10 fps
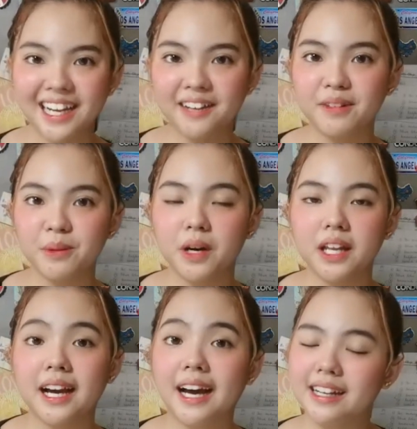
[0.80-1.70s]
Hi
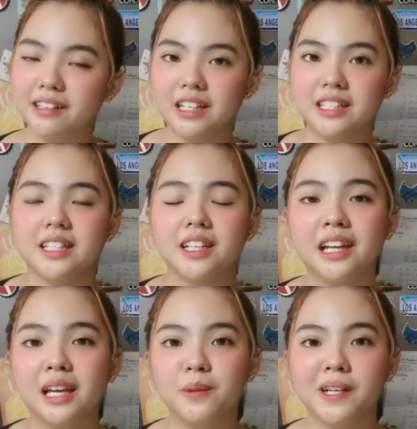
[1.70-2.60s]
everyone, Anne Raz
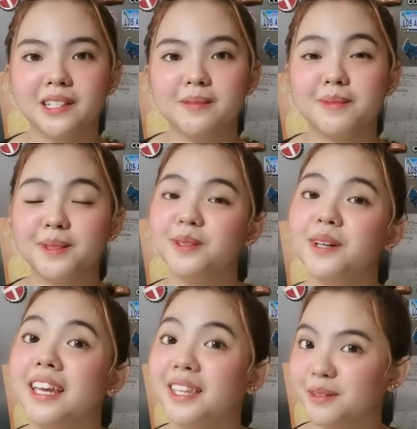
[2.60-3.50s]
here and welcome
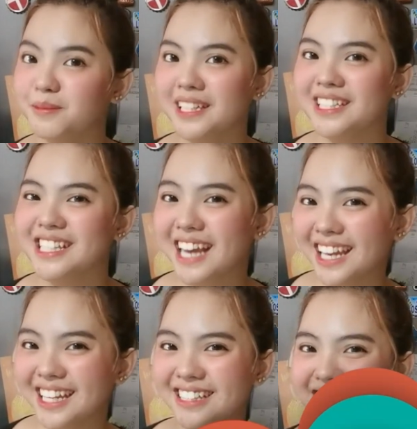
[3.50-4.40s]
to Yubian Channel!